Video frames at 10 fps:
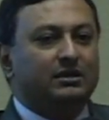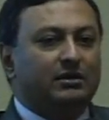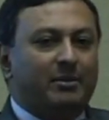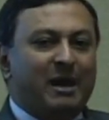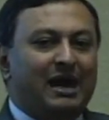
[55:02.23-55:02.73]

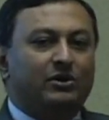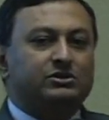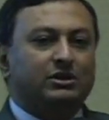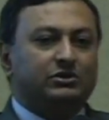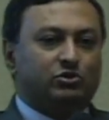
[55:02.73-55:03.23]

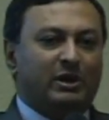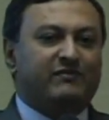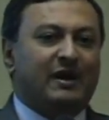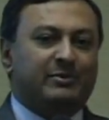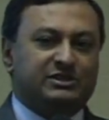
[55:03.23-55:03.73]
about
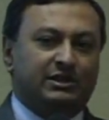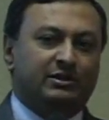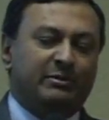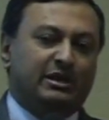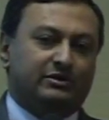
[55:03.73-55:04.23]
25% of the
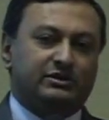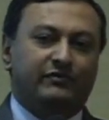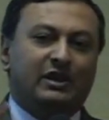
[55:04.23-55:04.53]
meals. If you